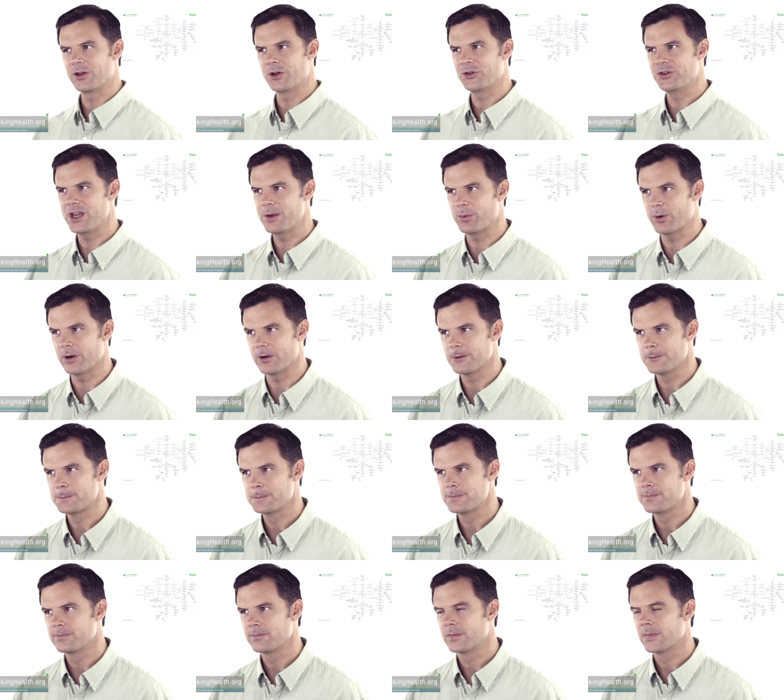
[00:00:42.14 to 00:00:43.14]
little deeper.
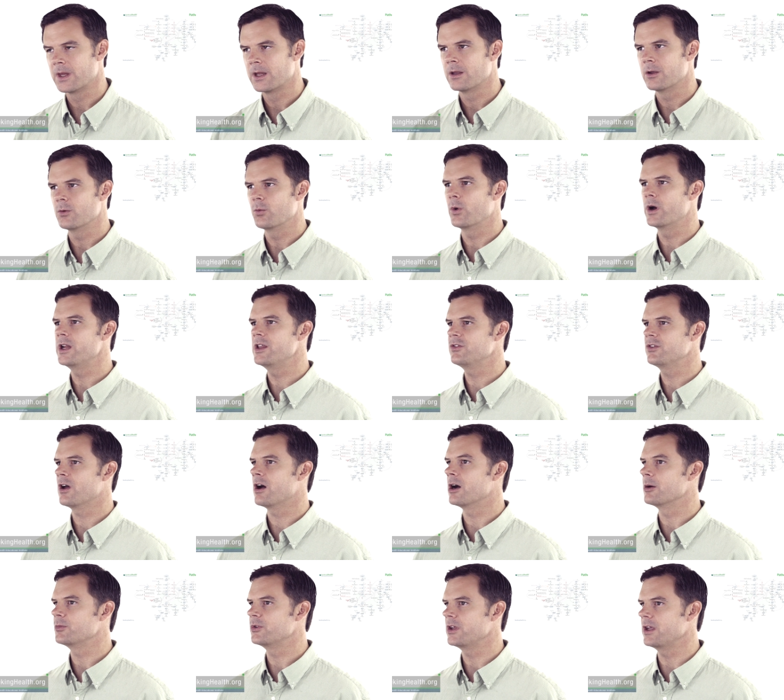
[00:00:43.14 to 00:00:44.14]
What is
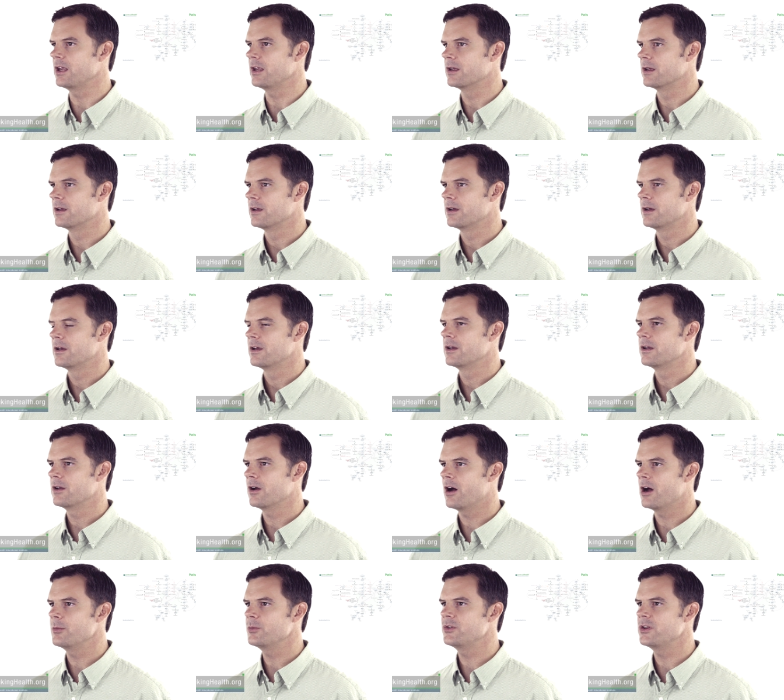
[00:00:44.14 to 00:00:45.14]
COMT?
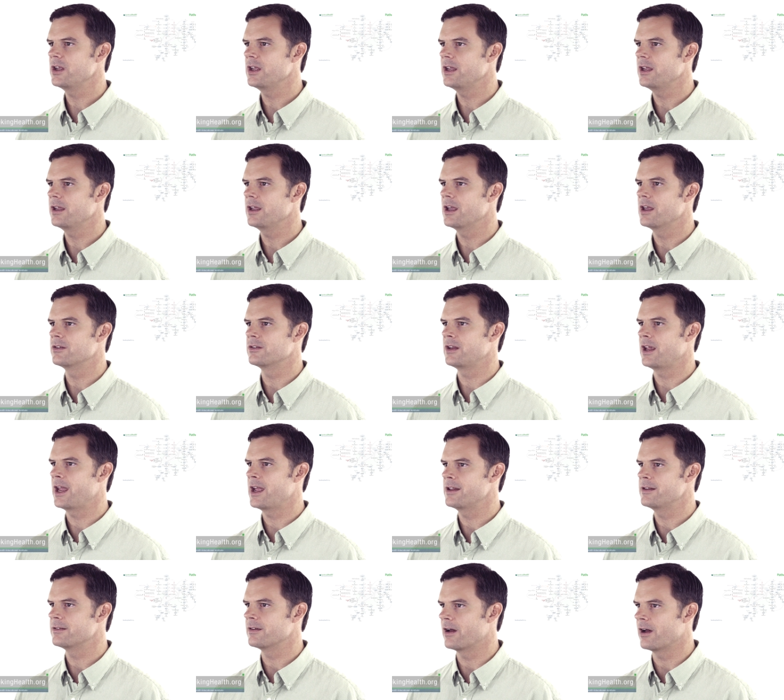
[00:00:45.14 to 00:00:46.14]
COMT is an
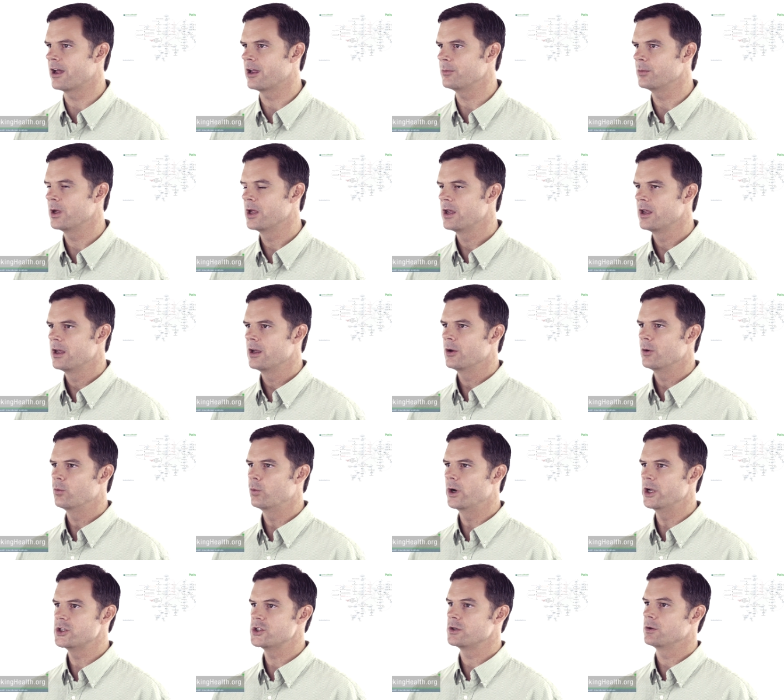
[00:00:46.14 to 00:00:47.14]
enzyme
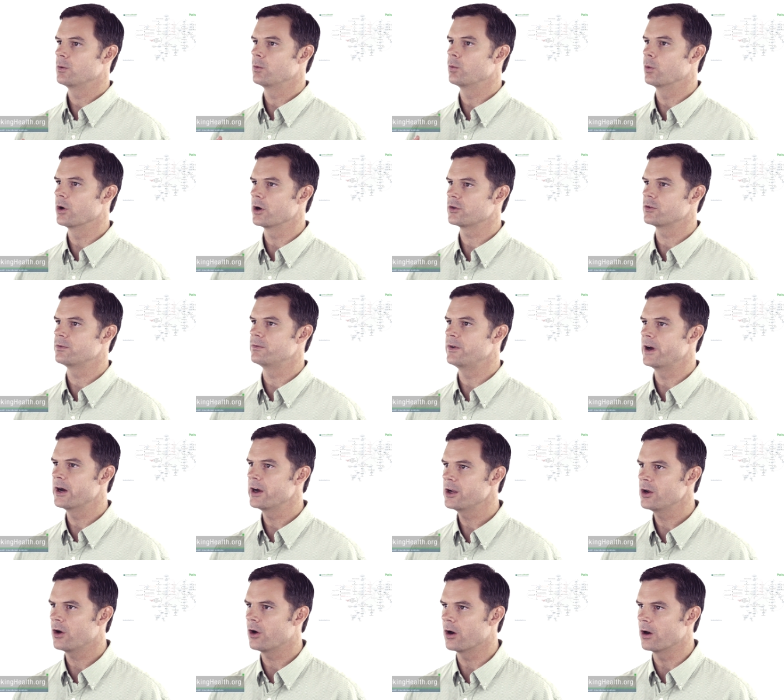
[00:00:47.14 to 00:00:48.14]
which works
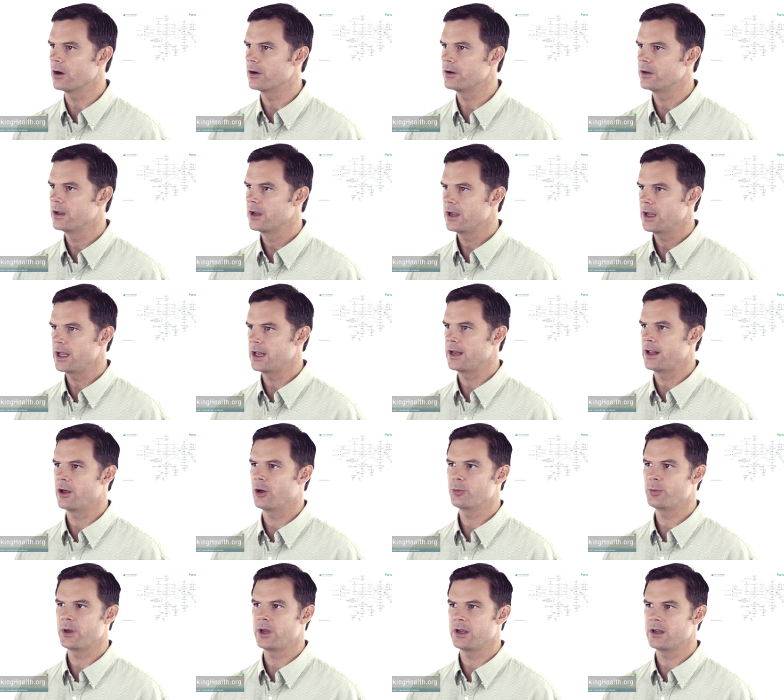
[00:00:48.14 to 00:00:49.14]
very hard in
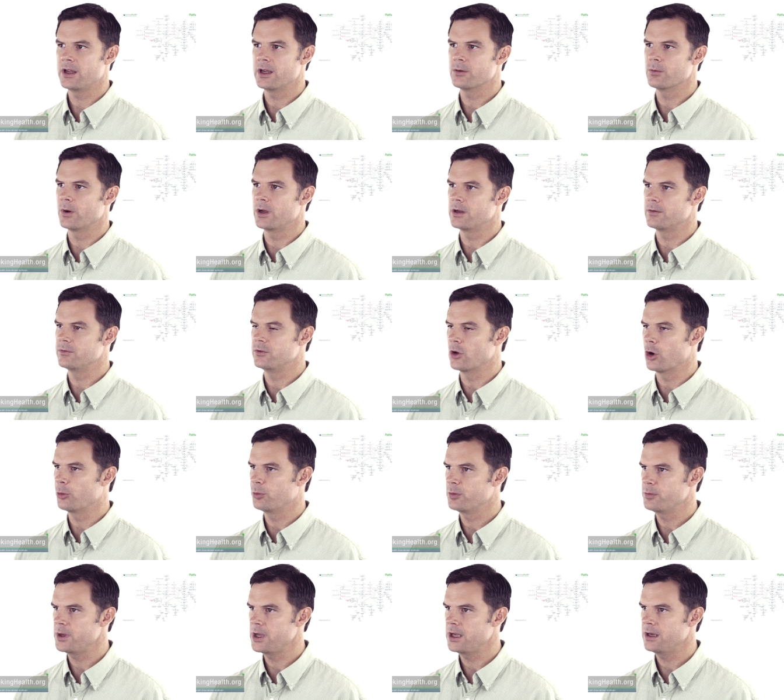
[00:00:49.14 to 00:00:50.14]
helping get rid of
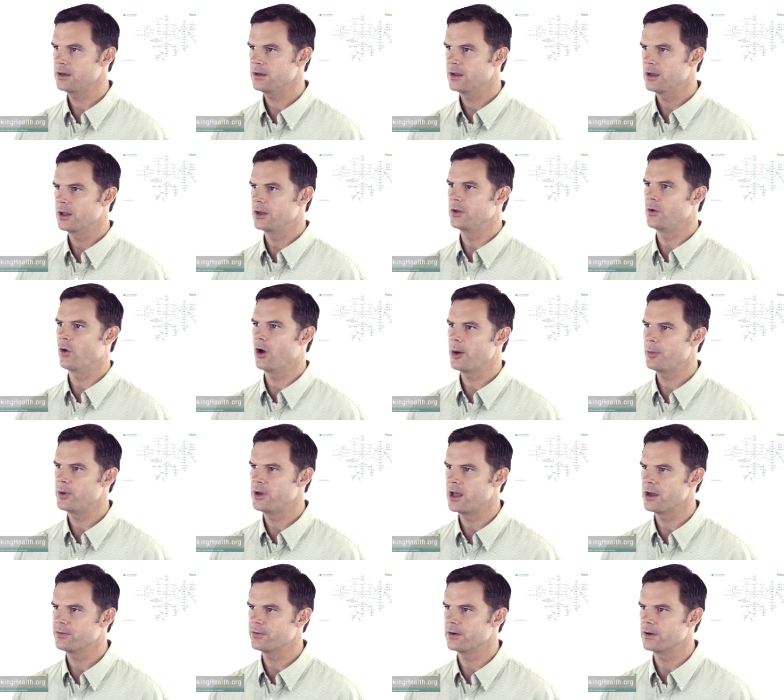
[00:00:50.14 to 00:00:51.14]
dopamine,
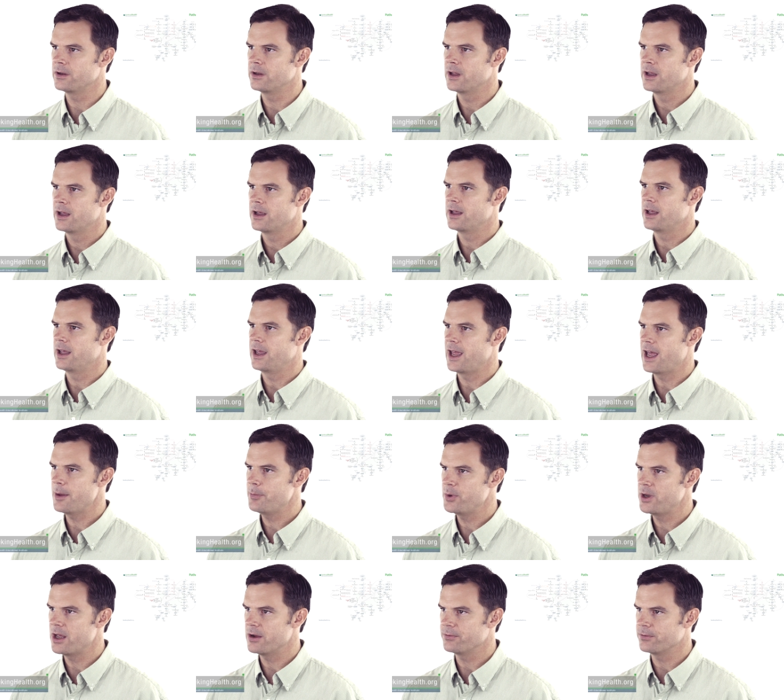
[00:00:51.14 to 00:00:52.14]
norepinephrine,
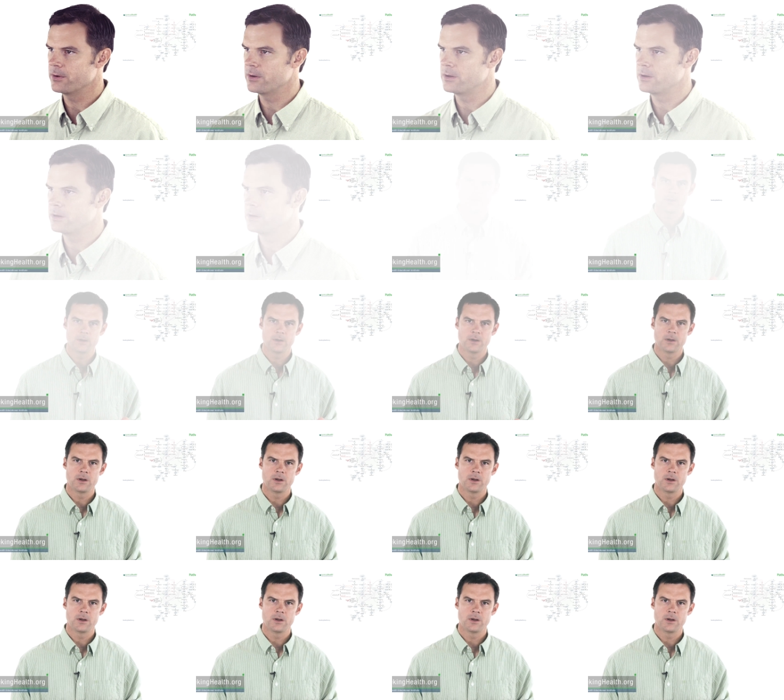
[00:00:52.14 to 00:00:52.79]
epinephrine,